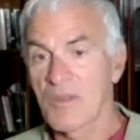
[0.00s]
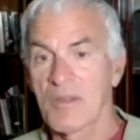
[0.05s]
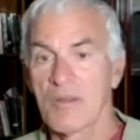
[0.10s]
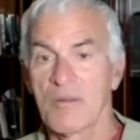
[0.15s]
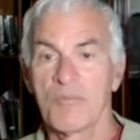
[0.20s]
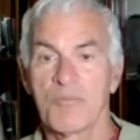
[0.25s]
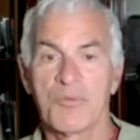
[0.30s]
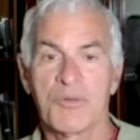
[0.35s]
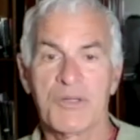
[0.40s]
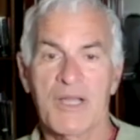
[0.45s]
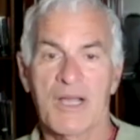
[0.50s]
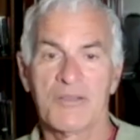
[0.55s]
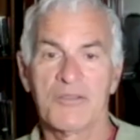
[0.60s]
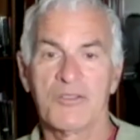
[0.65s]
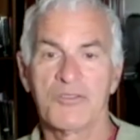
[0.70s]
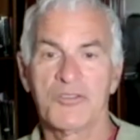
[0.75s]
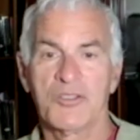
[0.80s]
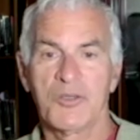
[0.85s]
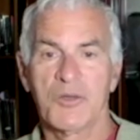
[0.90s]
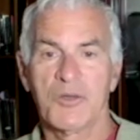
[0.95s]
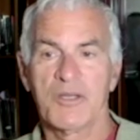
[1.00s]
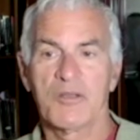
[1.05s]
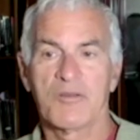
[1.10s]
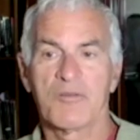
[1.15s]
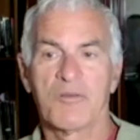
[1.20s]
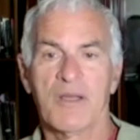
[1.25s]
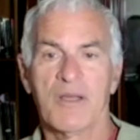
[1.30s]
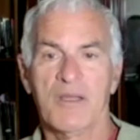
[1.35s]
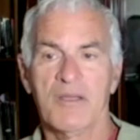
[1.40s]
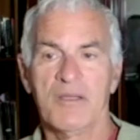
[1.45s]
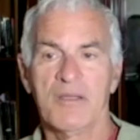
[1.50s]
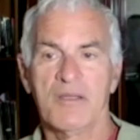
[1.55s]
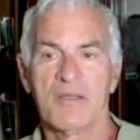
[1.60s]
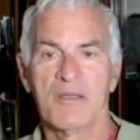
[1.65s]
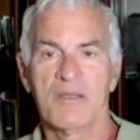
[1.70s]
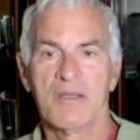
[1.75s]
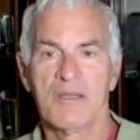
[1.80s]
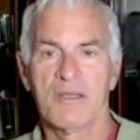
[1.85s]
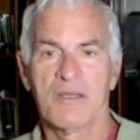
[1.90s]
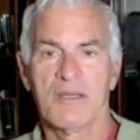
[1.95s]
Brianna Joy Gray
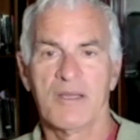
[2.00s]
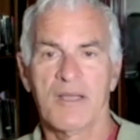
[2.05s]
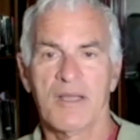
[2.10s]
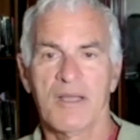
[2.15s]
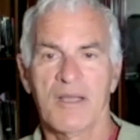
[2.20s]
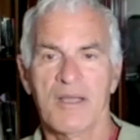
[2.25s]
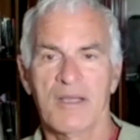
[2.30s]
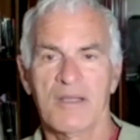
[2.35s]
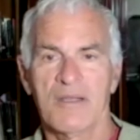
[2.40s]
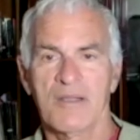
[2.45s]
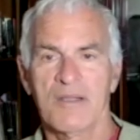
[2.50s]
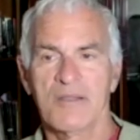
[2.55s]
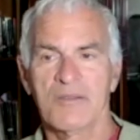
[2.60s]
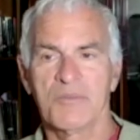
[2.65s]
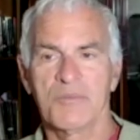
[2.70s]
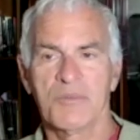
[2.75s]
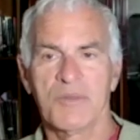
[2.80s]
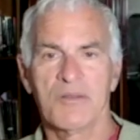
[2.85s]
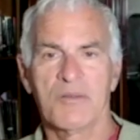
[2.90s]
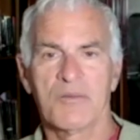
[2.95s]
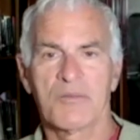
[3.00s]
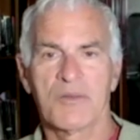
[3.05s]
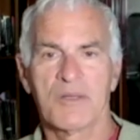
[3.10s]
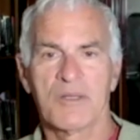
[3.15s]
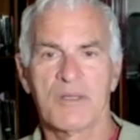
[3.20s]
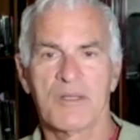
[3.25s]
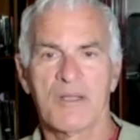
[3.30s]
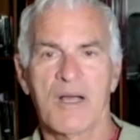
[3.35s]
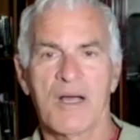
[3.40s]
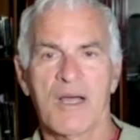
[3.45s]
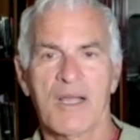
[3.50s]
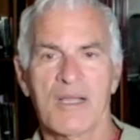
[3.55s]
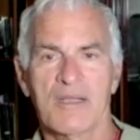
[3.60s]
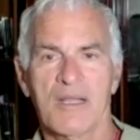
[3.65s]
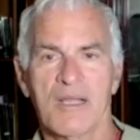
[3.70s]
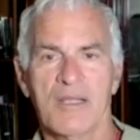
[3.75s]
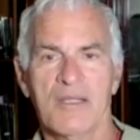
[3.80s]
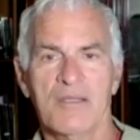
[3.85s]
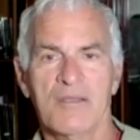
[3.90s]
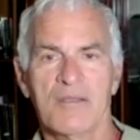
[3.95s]
has been a real
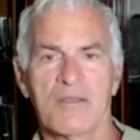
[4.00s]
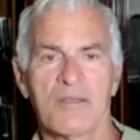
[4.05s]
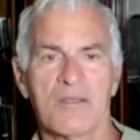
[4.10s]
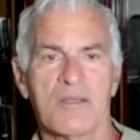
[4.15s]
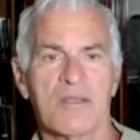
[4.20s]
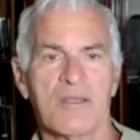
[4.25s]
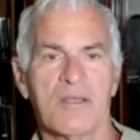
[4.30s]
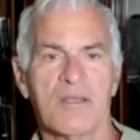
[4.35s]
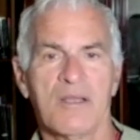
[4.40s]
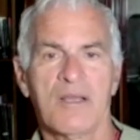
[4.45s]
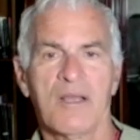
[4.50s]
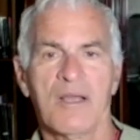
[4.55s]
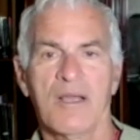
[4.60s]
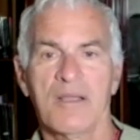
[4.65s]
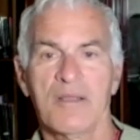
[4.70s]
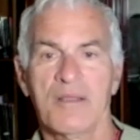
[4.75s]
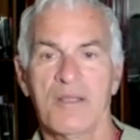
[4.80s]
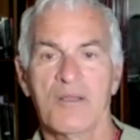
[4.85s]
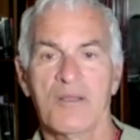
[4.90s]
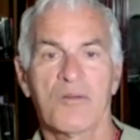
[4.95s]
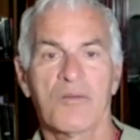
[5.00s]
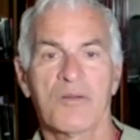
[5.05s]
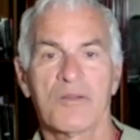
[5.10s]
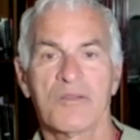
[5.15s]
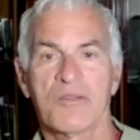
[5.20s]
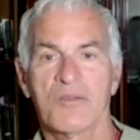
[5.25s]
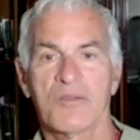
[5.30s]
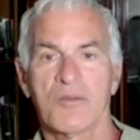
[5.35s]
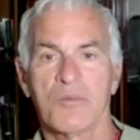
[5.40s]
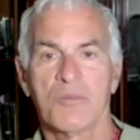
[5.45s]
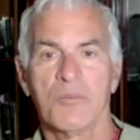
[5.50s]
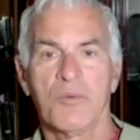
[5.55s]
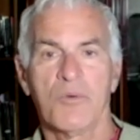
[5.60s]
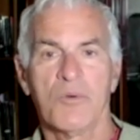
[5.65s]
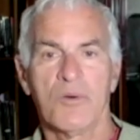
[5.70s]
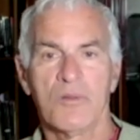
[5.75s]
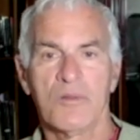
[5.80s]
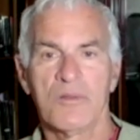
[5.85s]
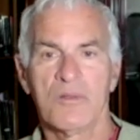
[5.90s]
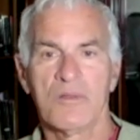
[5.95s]
highlight. I think Crystal
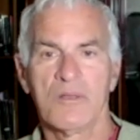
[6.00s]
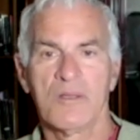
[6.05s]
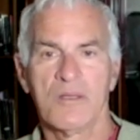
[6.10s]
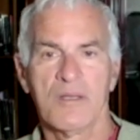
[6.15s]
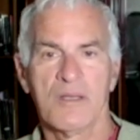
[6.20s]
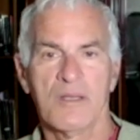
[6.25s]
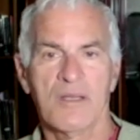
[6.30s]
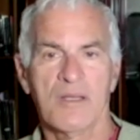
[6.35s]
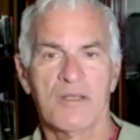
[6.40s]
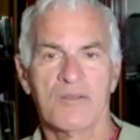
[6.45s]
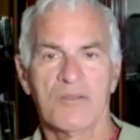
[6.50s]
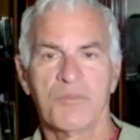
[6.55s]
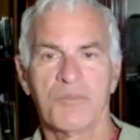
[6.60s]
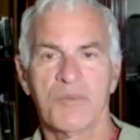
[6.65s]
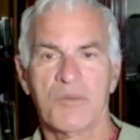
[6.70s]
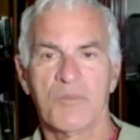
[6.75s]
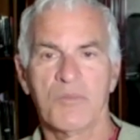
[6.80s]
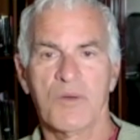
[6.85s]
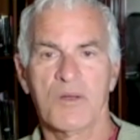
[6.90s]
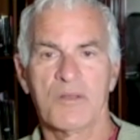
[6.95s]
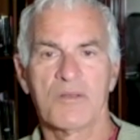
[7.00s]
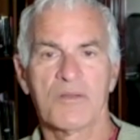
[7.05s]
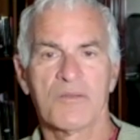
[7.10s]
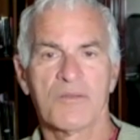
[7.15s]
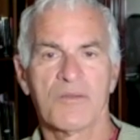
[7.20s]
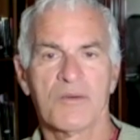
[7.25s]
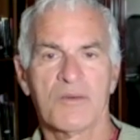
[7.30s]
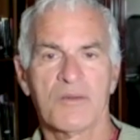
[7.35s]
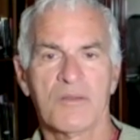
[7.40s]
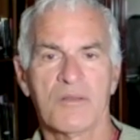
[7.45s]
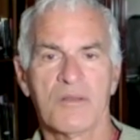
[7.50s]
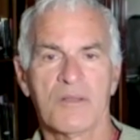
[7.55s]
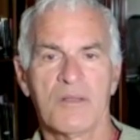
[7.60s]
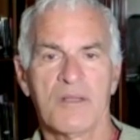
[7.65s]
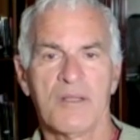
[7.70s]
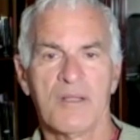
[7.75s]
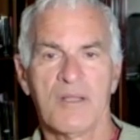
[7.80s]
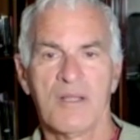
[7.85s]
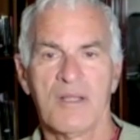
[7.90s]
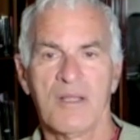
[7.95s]
Ball has been wonderful.
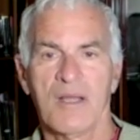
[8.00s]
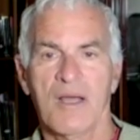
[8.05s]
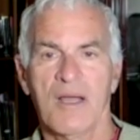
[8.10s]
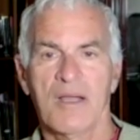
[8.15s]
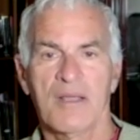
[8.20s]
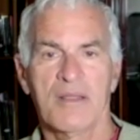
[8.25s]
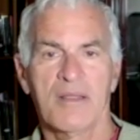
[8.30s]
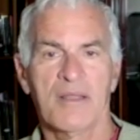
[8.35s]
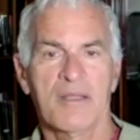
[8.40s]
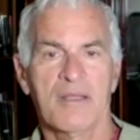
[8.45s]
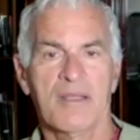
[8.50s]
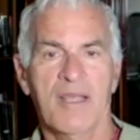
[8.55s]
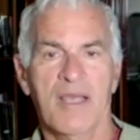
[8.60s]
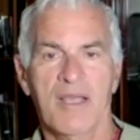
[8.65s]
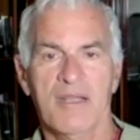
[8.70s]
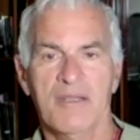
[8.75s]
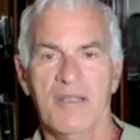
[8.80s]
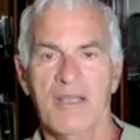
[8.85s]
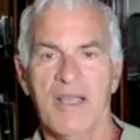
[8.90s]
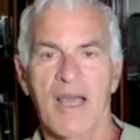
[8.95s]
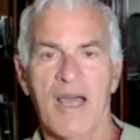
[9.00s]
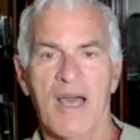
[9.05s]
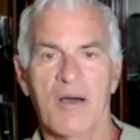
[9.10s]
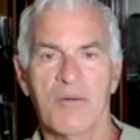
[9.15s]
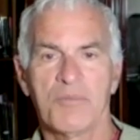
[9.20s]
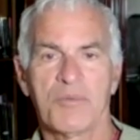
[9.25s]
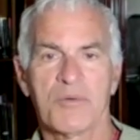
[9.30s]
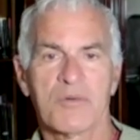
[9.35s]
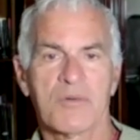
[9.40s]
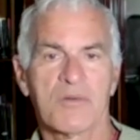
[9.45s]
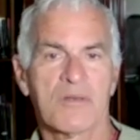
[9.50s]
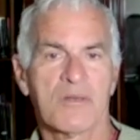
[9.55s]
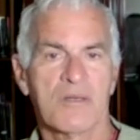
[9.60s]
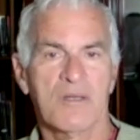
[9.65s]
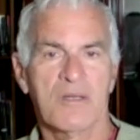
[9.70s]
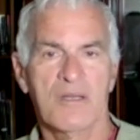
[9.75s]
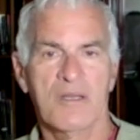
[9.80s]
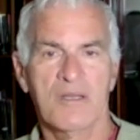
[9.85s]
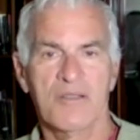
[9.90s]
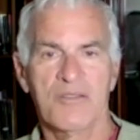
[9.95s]
I think Katie Halper
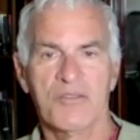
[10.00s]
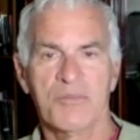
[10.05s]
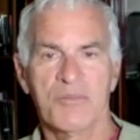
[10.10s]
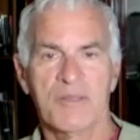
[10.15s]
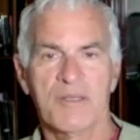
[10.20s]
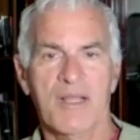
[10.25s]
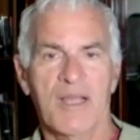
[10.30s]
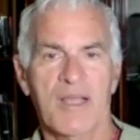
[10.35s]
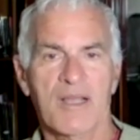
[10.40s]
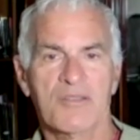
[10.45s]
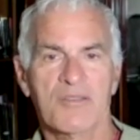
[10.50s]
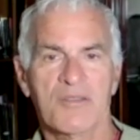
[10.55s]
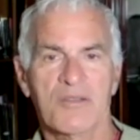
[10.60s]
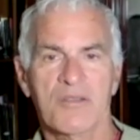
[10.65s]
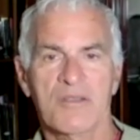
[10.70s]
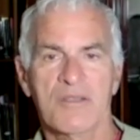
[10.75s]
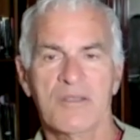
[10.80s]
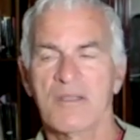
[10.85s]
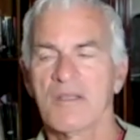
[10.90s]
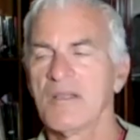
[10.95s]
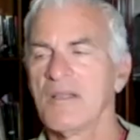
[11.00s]
has been excellent.